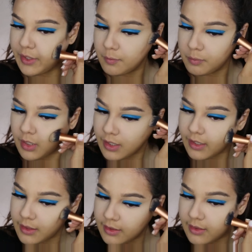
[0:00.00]
we
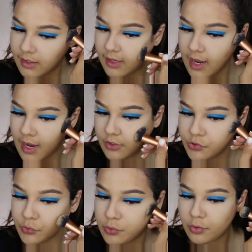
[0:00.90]
apply the
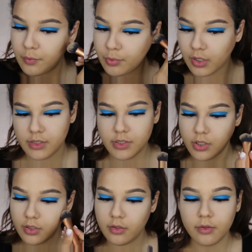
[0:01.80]
actual
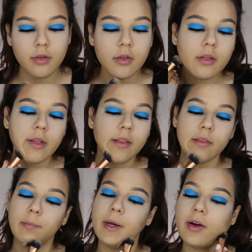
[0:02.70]
bronzer, like the
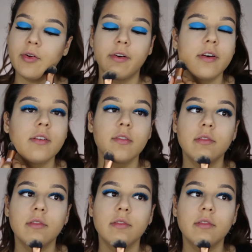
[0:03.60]
powder.